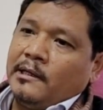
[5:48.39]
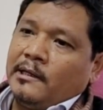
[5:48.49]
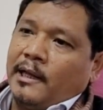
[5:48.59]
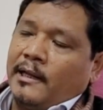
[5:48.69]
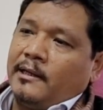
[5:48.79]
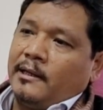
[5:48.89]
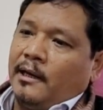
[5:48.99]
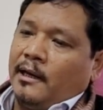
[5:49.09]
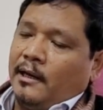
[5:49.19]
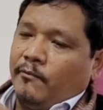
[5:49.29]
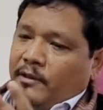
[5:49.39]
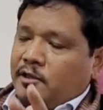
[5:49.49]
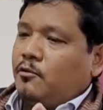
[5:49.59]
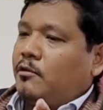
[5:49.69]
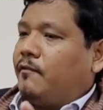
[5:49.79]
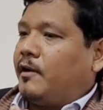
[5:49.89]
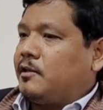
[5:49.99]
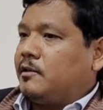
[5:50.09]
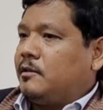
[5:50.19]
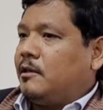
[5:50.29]
that uh, with this
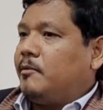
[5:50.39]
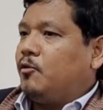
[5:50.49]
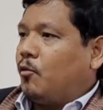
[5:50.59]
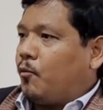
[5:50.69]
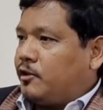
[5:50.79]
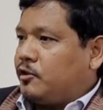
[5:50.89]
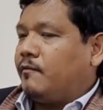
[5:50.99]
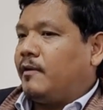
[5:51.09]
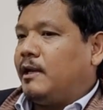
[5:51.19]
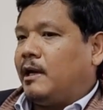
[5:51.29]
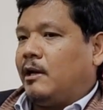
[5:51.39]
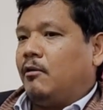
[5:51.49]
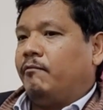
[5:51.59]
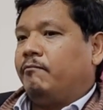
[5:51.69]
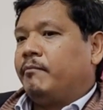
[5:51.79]
notification, there will be no question of any kind of